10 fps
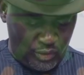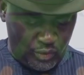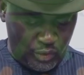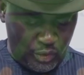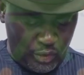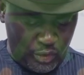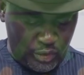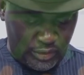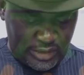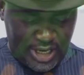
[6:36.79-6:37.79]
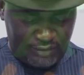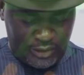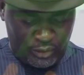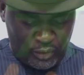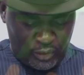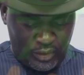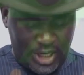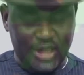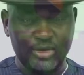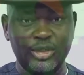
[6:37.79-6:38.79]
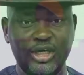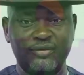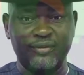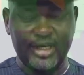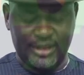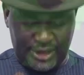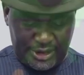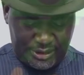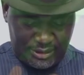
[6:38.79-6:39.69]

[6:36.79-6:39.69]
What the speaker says: whose livelihood has been affected.